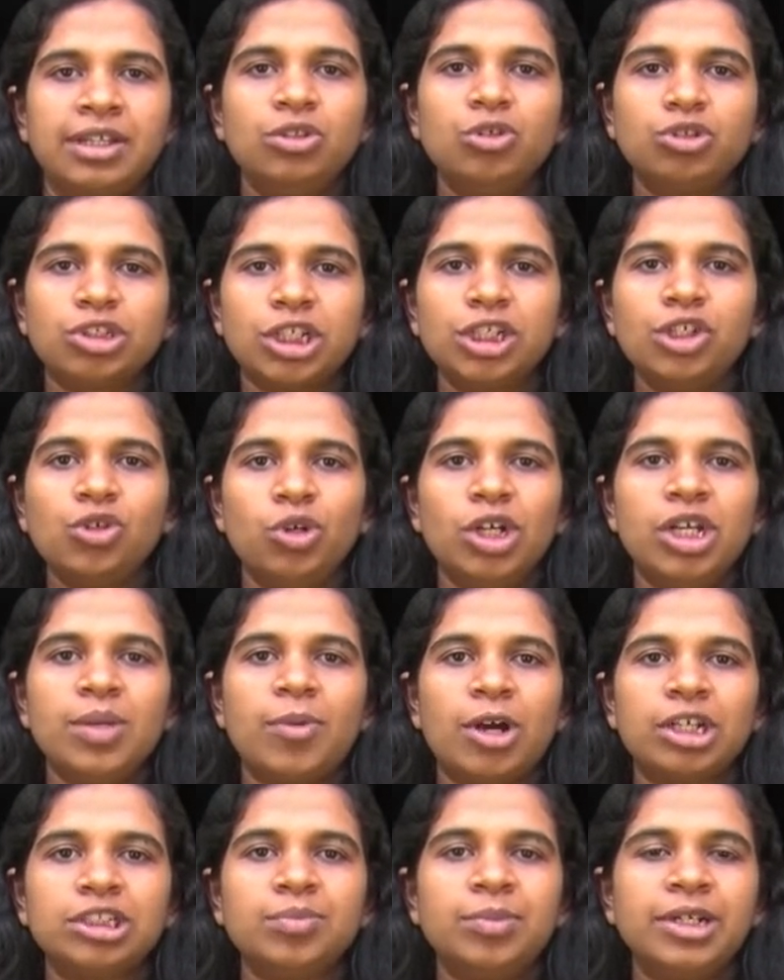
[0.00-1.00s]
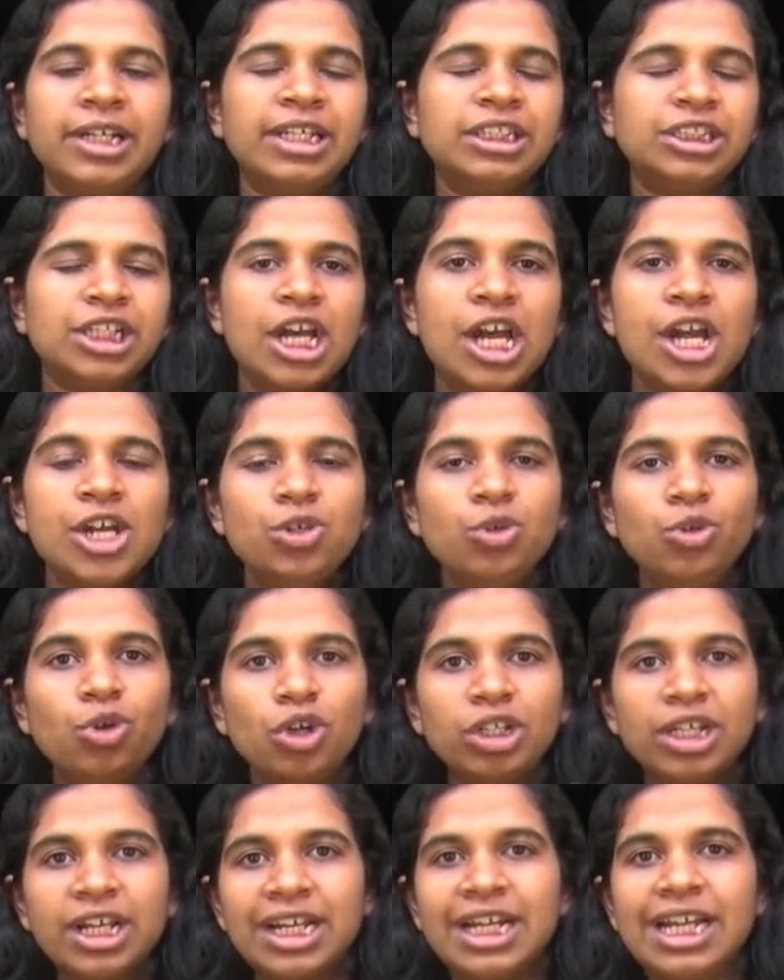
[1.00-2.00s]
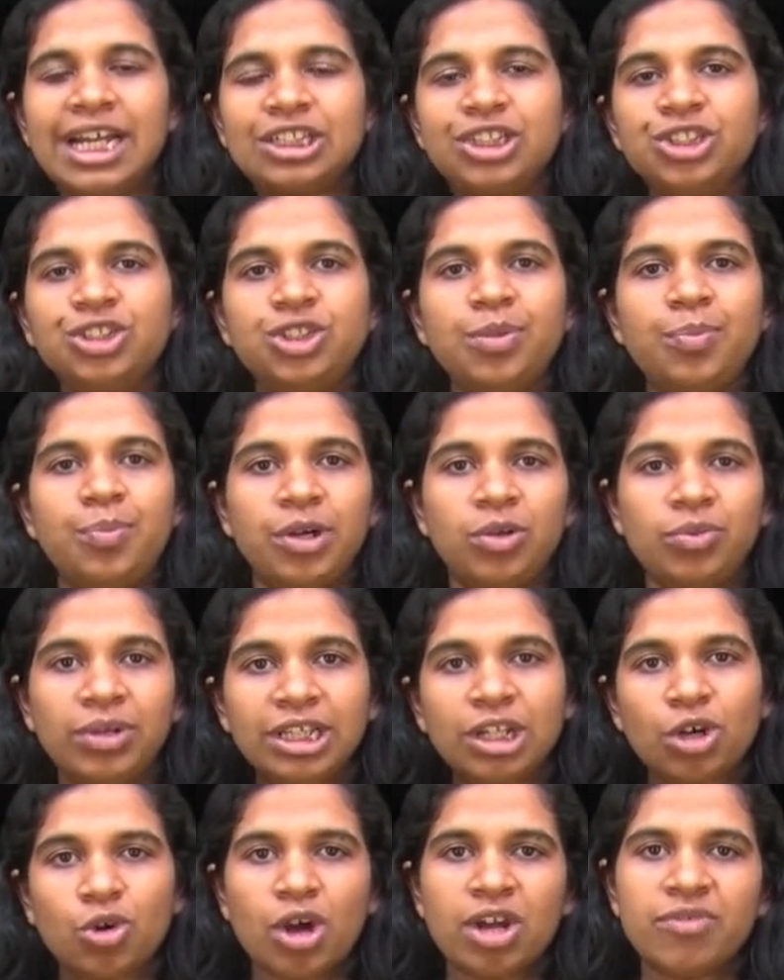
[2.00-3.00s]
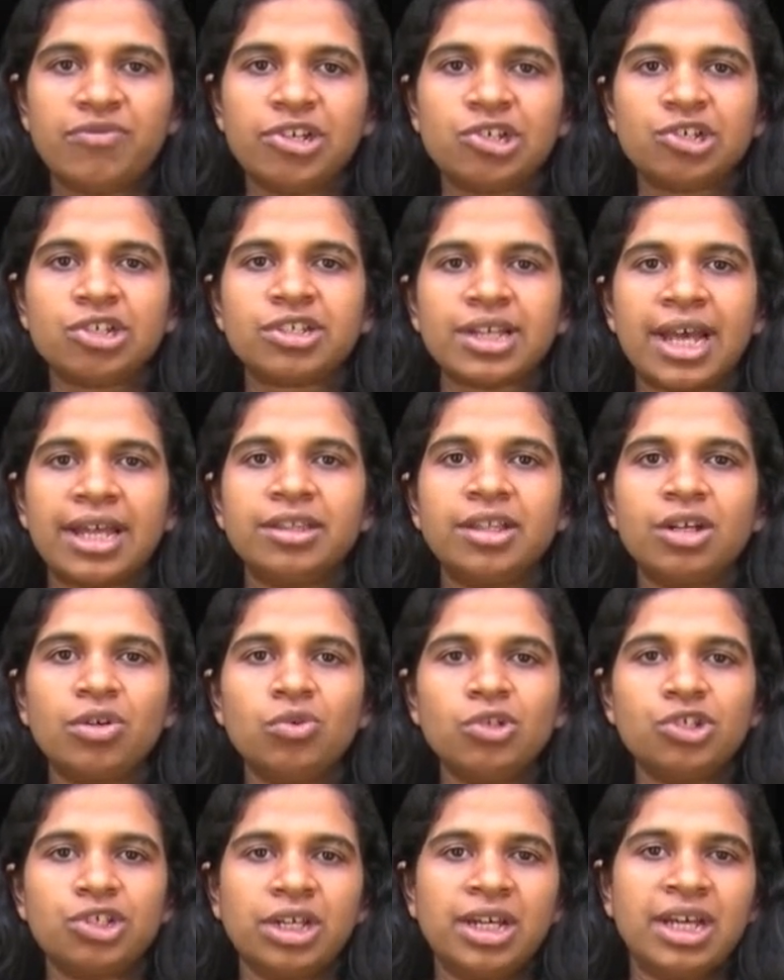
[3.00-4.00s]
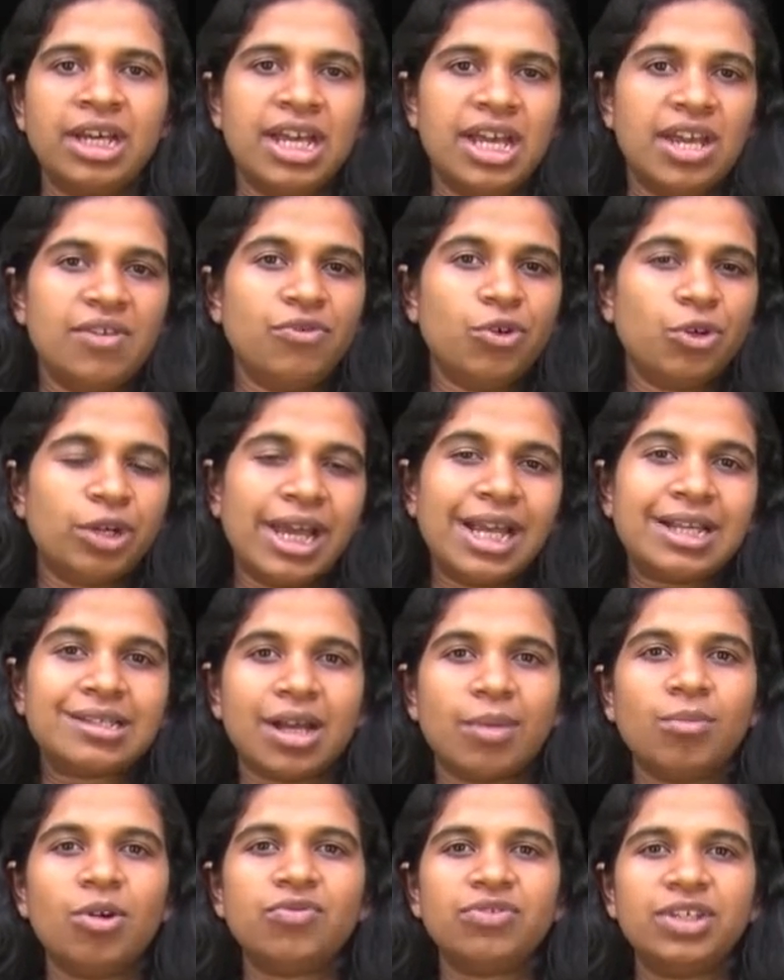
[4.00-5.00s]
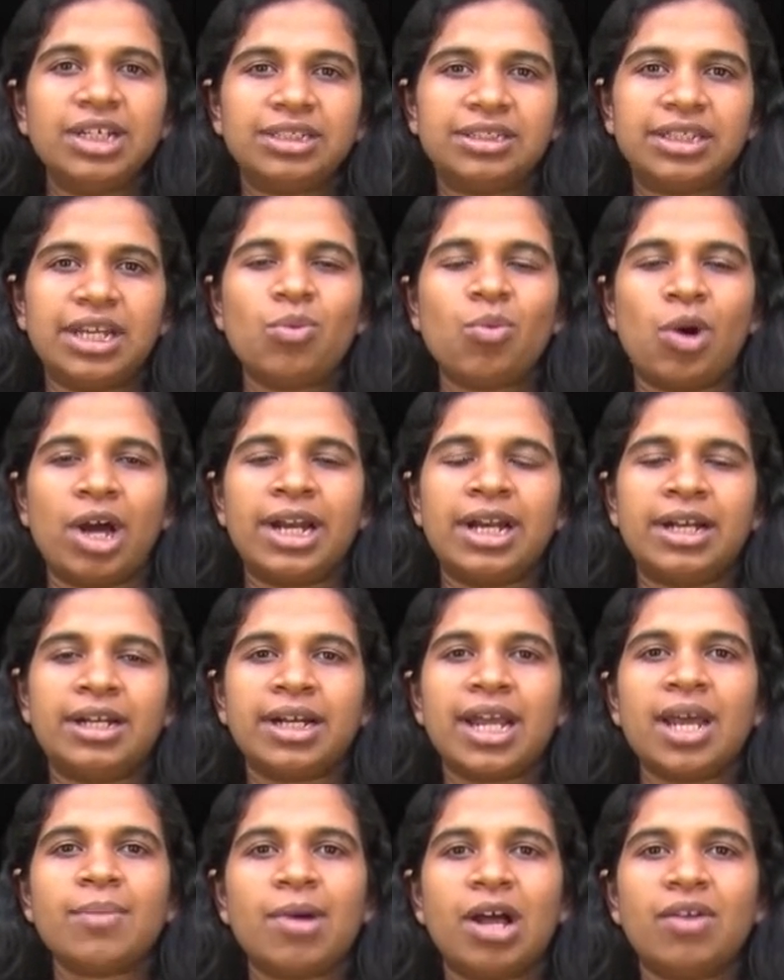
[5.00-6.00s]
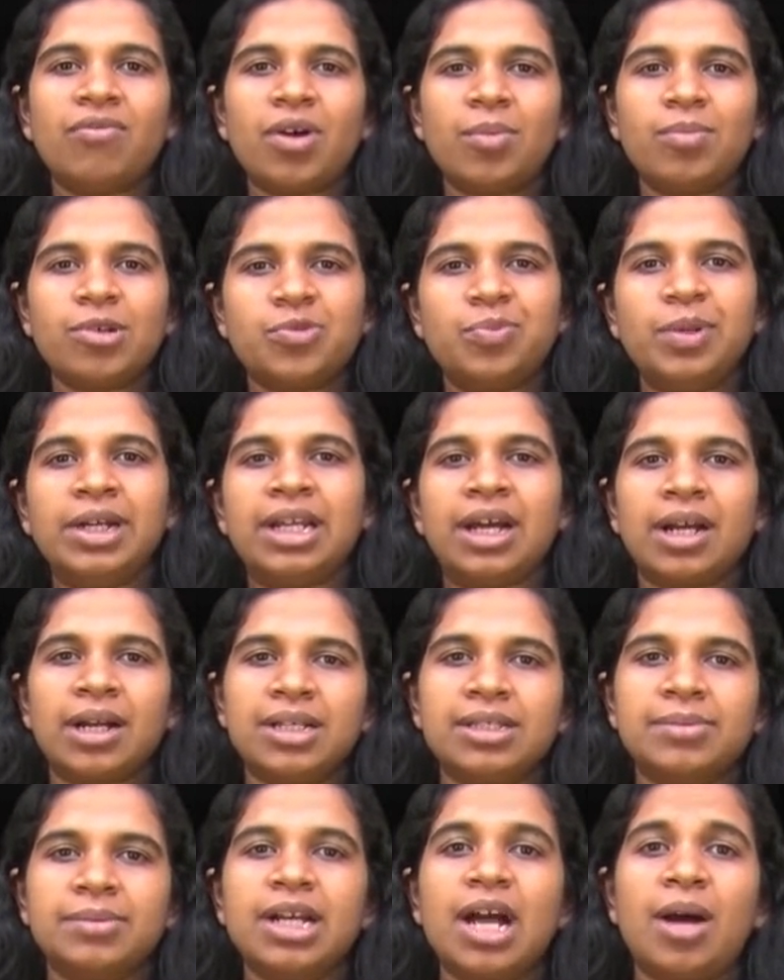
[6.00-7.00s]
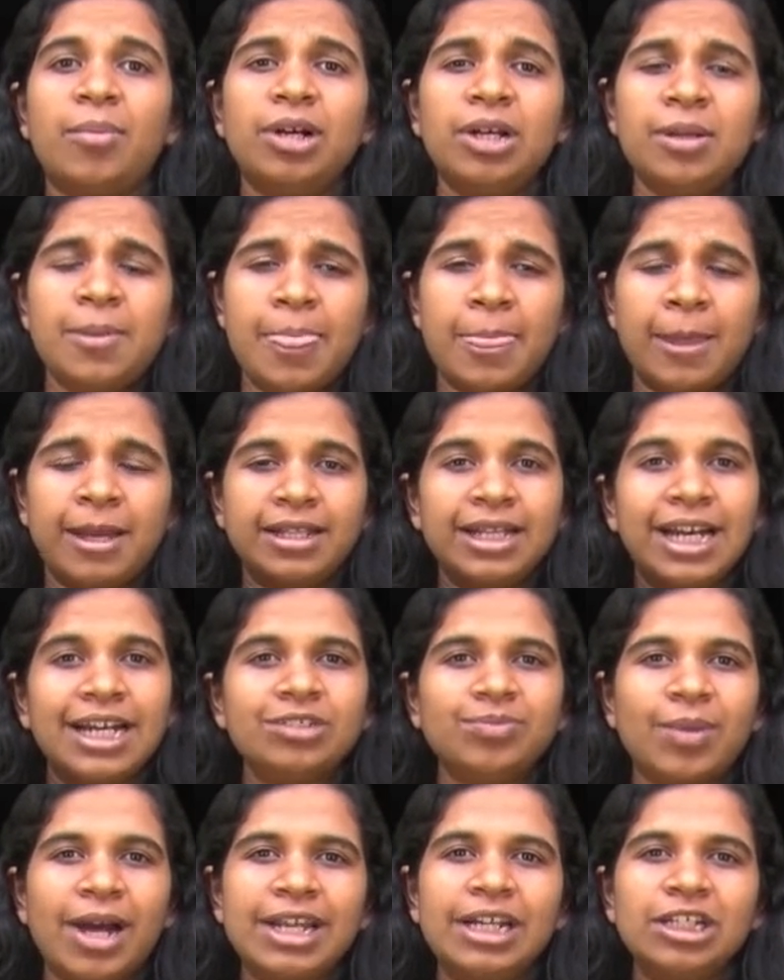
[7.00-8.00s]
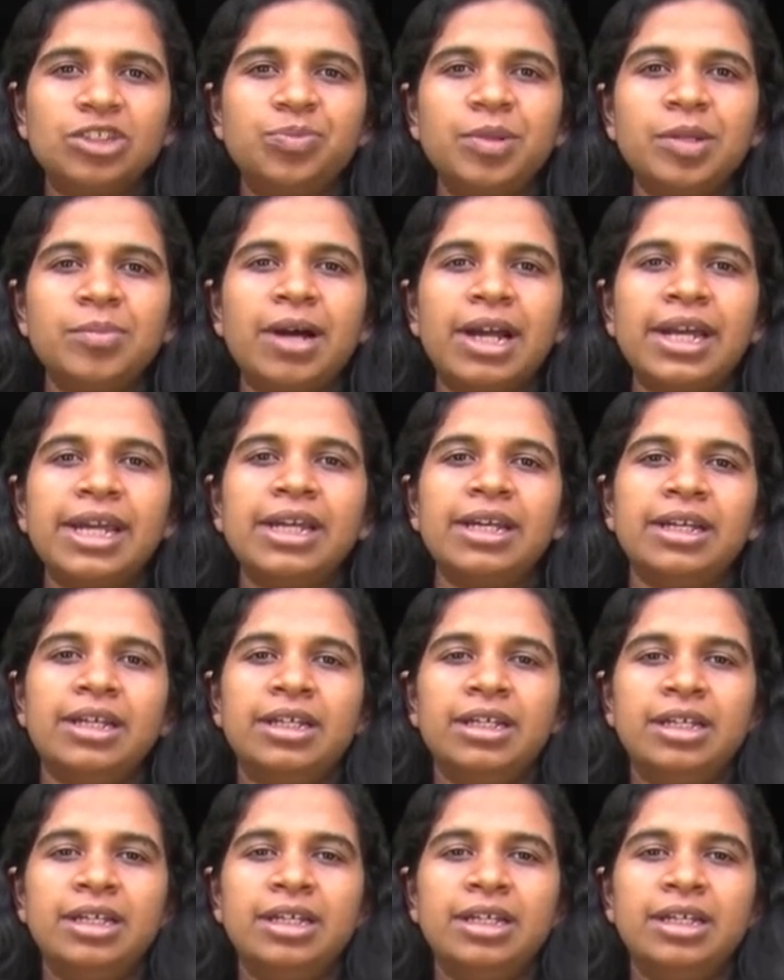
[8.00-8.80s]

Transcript: Those are the only possibilities. You know the relationship between the coefficients and the roots. If you take some of these 3 one at a time, alpha plus beta plus gamma, that is minus b by a.